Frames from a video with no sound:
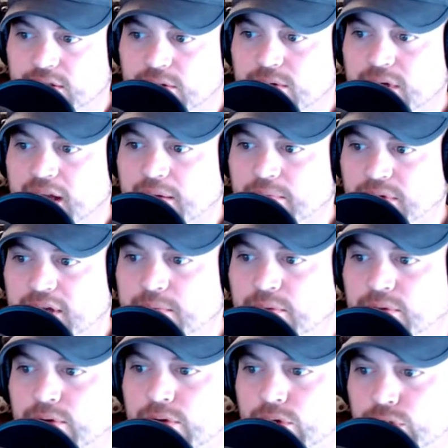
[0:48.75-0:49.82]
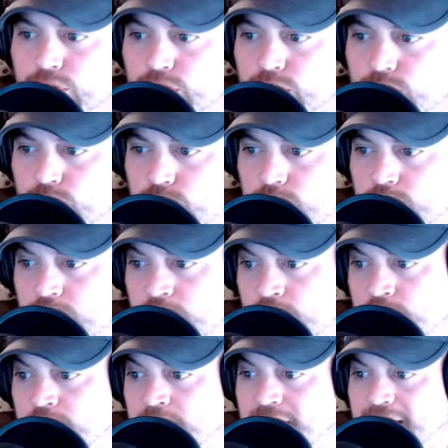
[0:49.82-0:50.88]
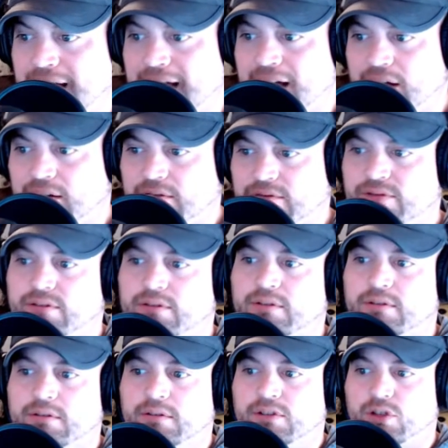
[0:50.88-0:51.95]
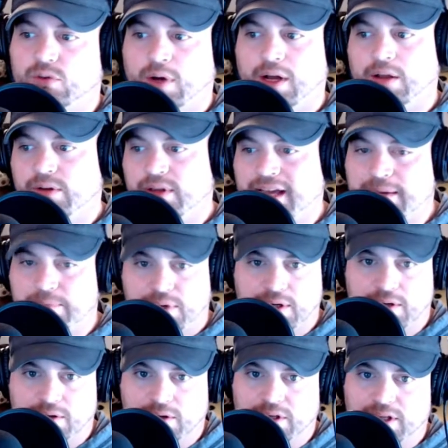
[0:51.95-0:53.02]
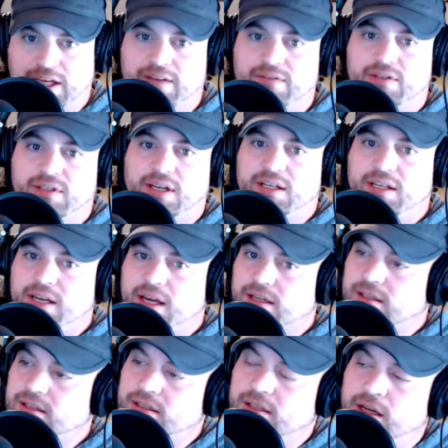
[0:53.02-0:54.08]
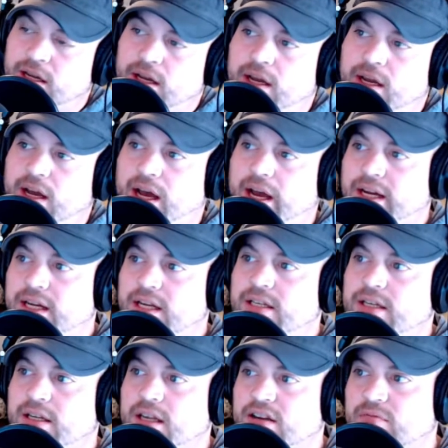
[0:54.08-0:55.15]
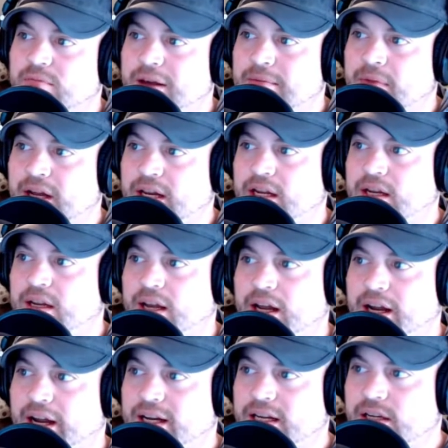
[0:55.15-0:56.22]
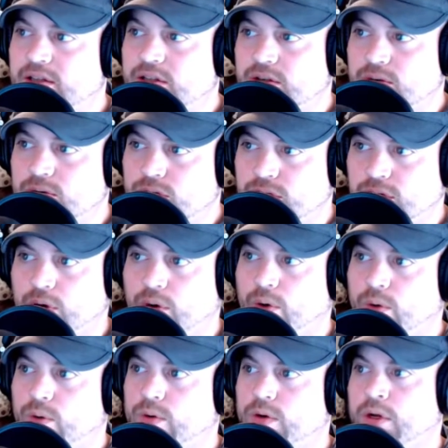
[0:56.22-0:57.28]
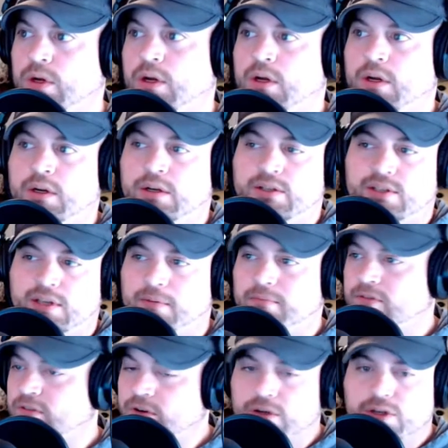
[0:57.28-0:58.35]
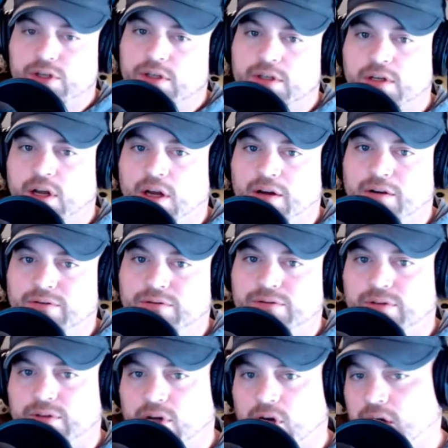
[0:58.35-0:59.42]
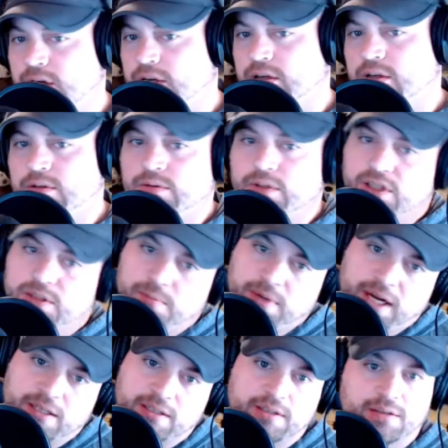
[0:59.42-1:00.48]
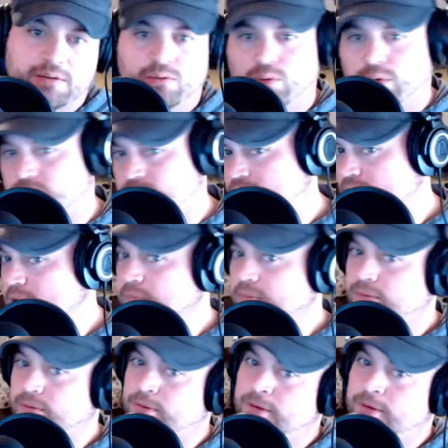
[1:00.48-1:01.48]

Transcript: You get people who have swallowed that pill and they have said, yes, I need to give my money and I need to show some version of honor, respect, worship,